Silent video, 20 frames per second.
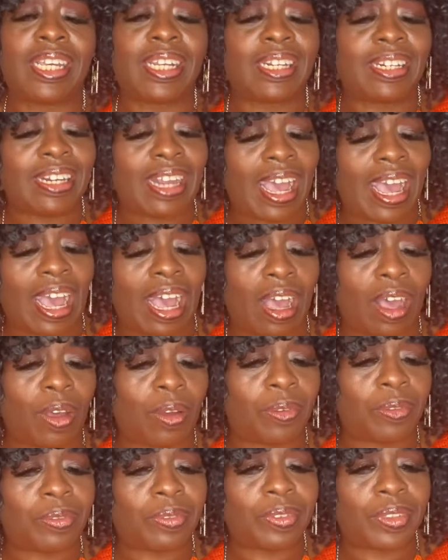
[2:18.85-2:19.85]

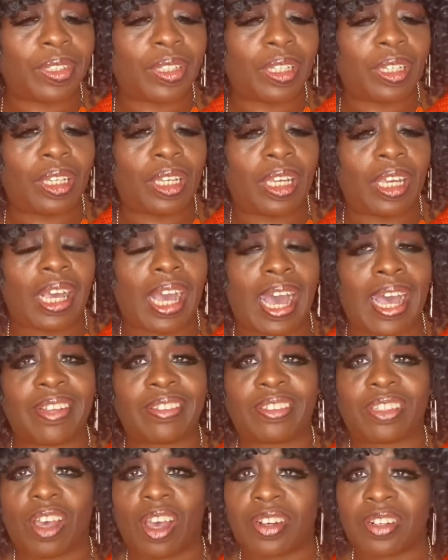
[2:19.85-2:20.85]
Now, I
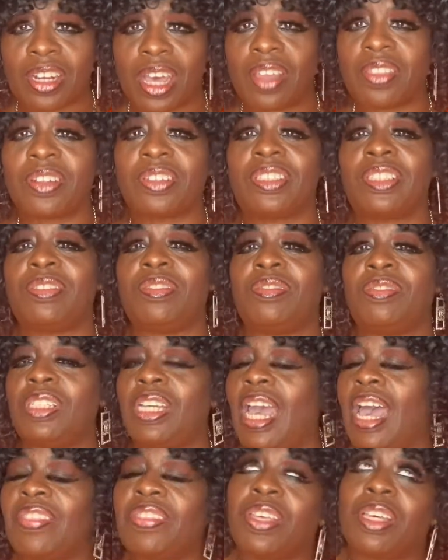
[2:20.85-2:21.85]
saw another,
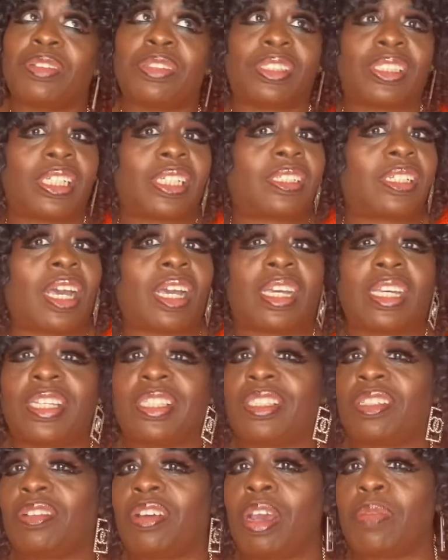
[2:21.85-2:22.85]
I think it was TikTok or
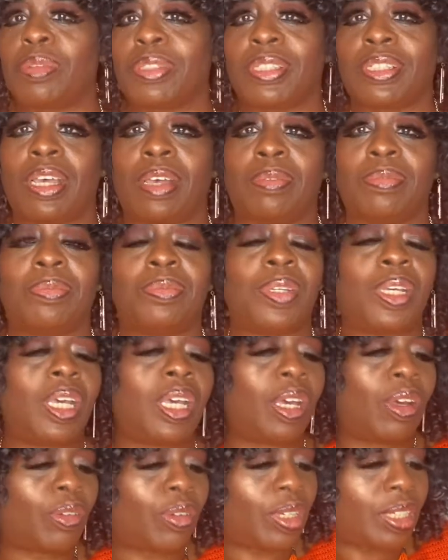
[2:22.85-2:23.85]
Instagram or something,
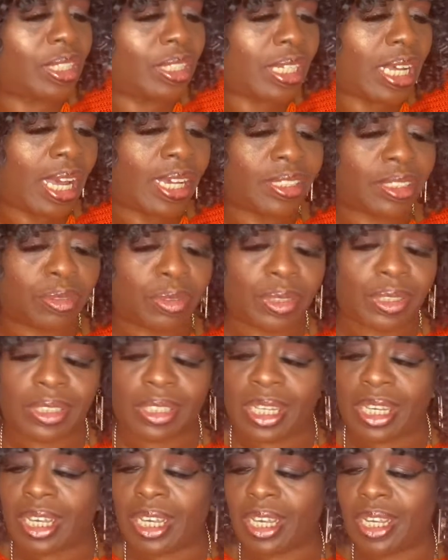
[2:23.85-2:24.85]
where Latasha was
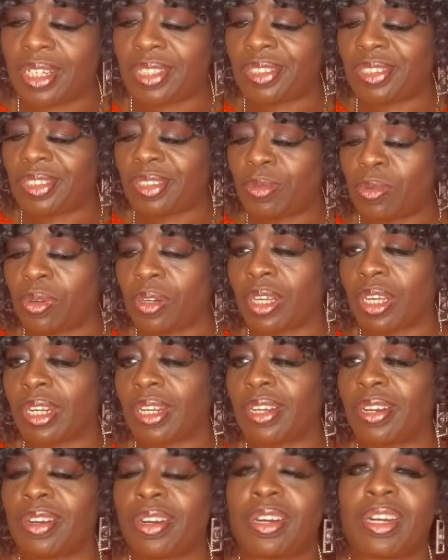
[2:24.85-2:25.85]
saying she want to
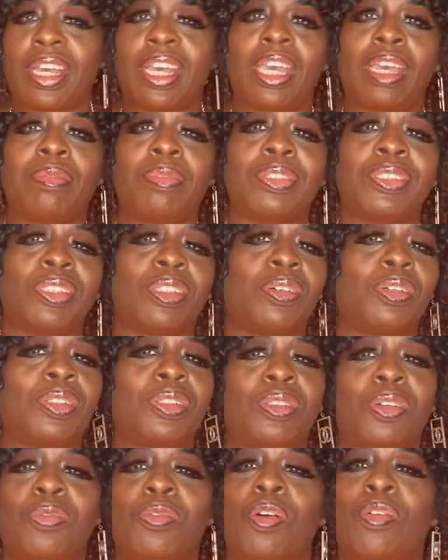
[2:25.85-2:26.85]
clear her name and so on and
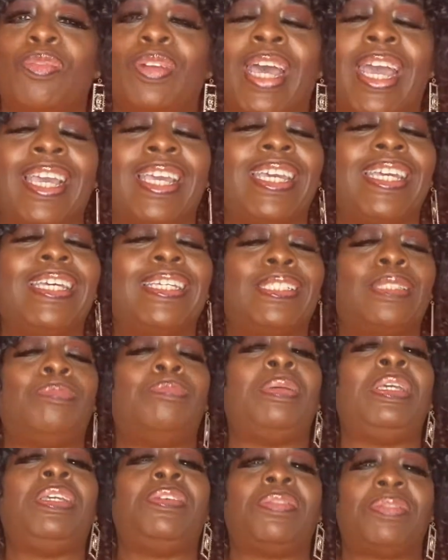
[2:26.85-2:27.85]
so forth. Like, it's
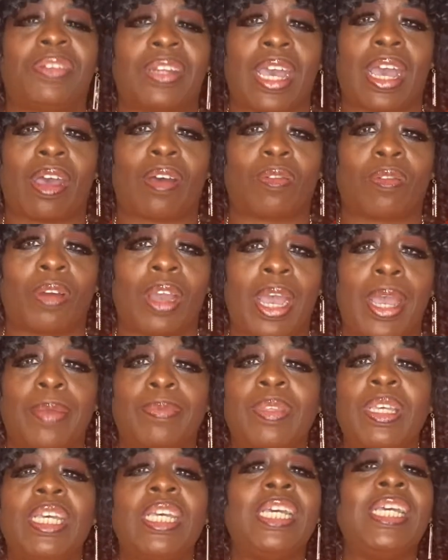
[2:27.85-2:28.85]
beef now, right?
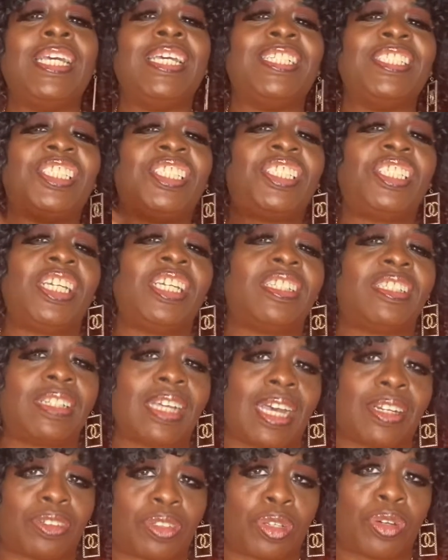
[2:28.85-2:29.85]
She's
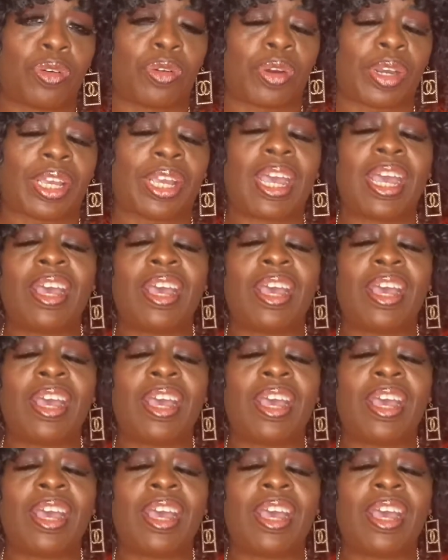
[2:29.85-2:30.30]
not touring.